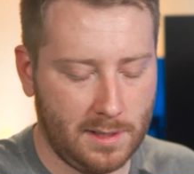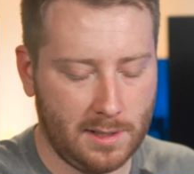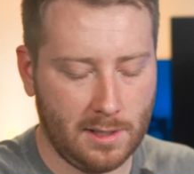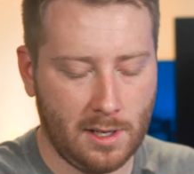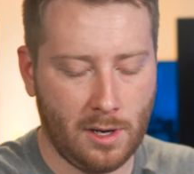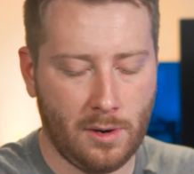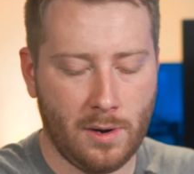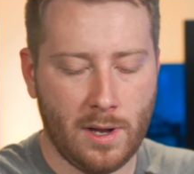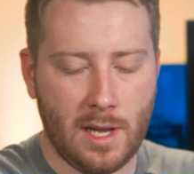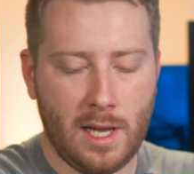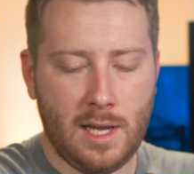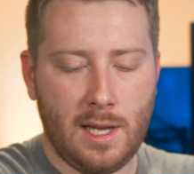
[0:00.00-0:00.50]

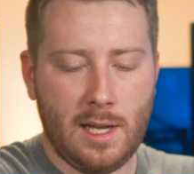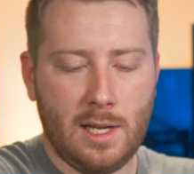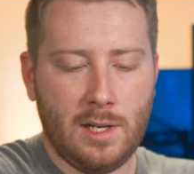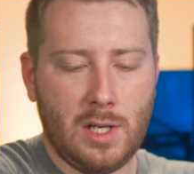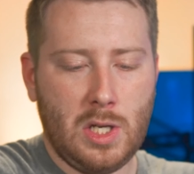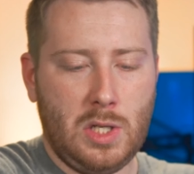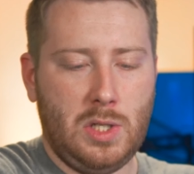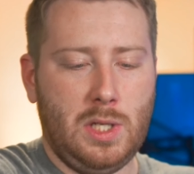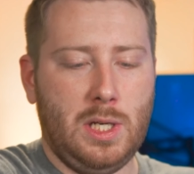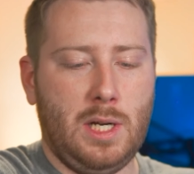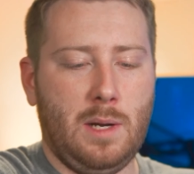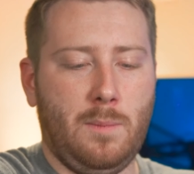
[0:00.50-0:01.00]
So
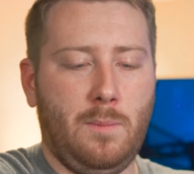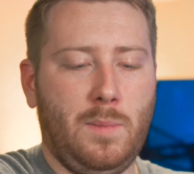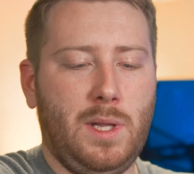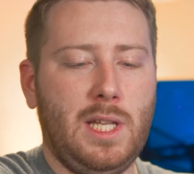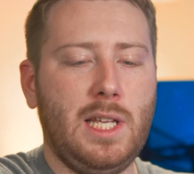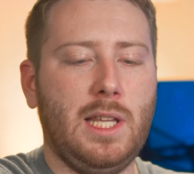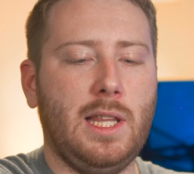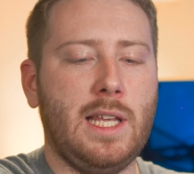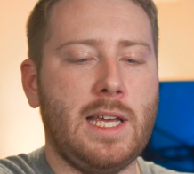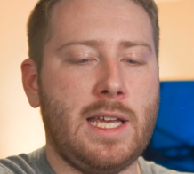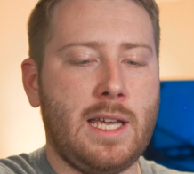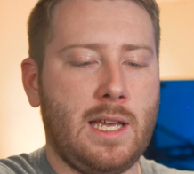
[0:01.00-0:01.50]
just a
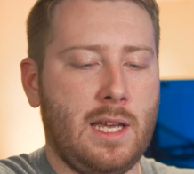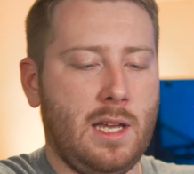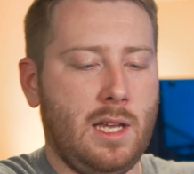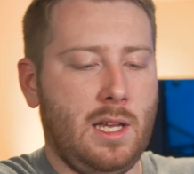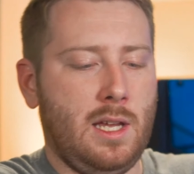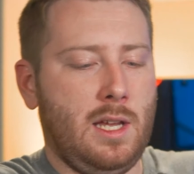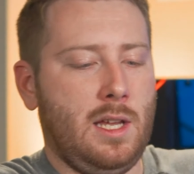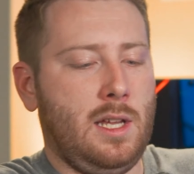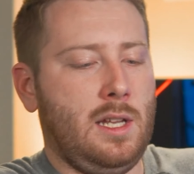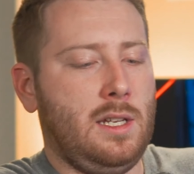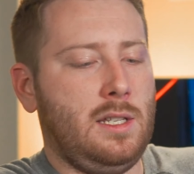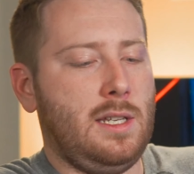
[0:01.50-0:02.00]
completely
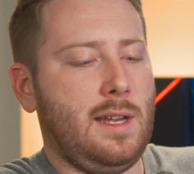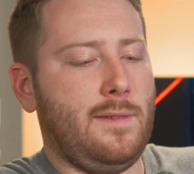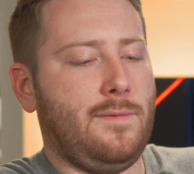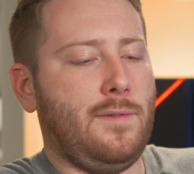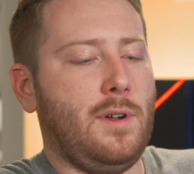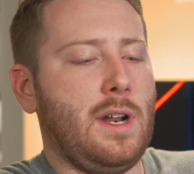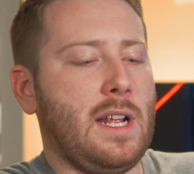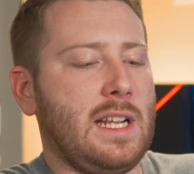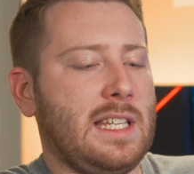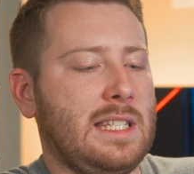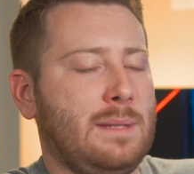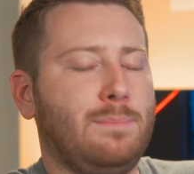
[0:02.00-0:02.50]

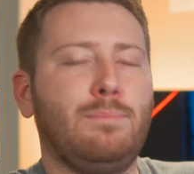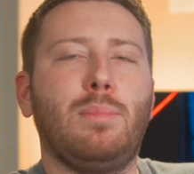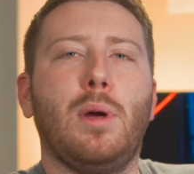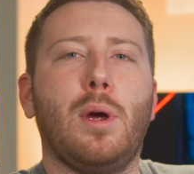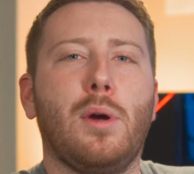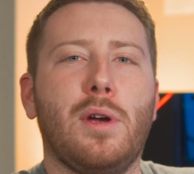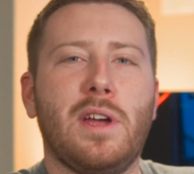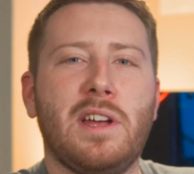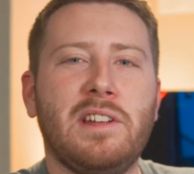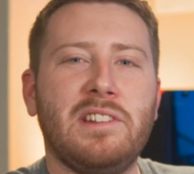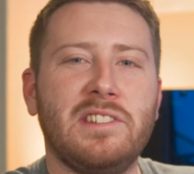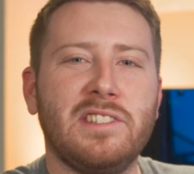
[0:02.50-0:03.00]
different
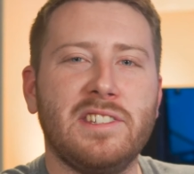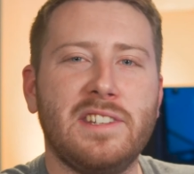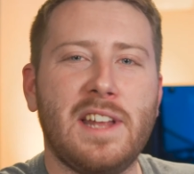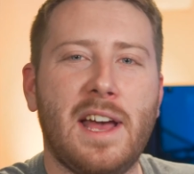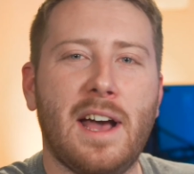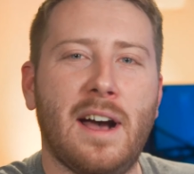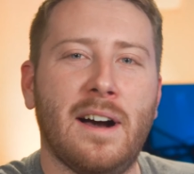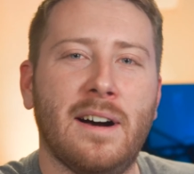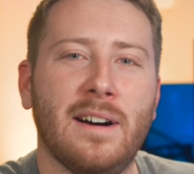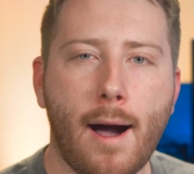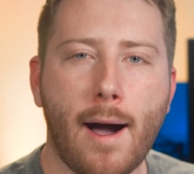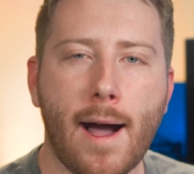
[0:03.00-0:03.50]
experience
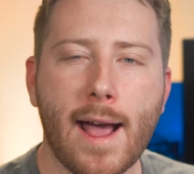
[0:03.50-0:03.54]
now.